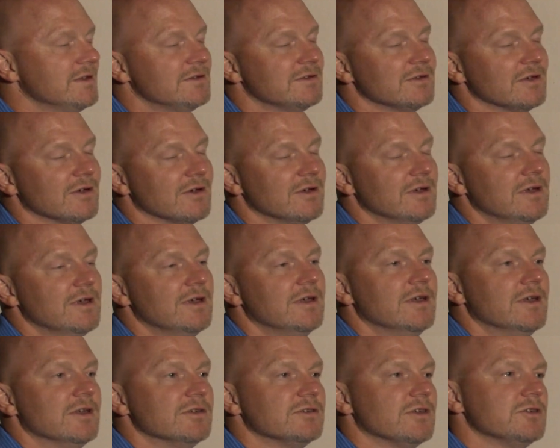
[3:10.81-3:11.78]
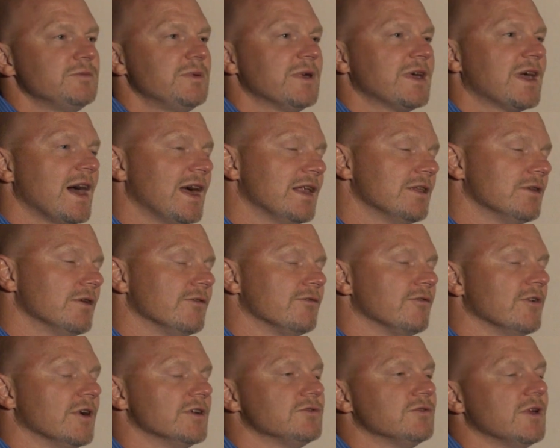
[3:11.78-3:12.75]
So it's been kind of a little
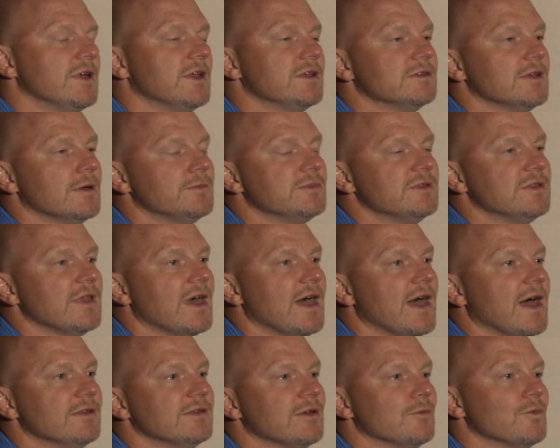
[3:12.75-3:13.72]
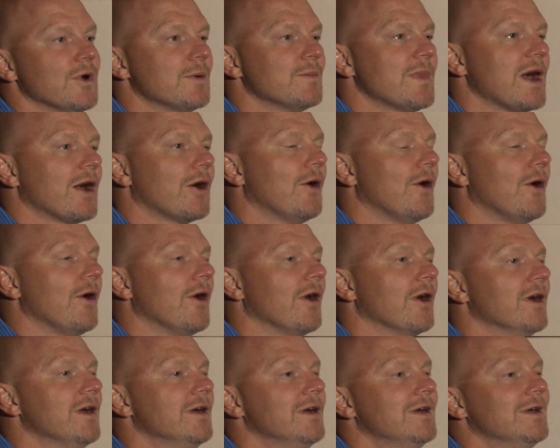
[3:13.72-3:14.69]
frustrating, ups and downs. I wrecked my
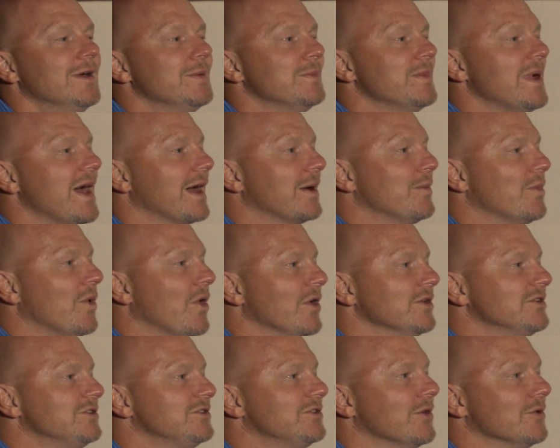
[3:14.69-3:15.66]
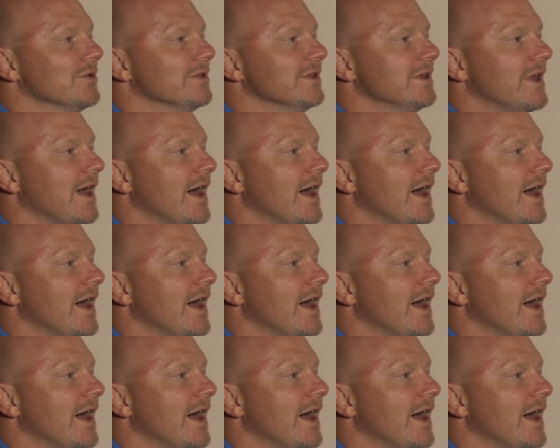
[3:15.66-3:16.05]
car back in March, totaled it